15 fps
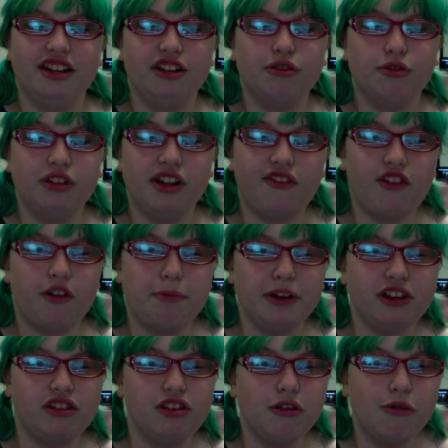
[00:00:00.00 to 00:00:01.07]
You'll never
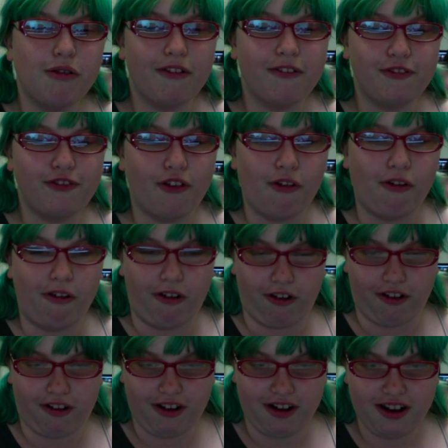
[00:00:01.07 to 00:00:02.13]
be two or four.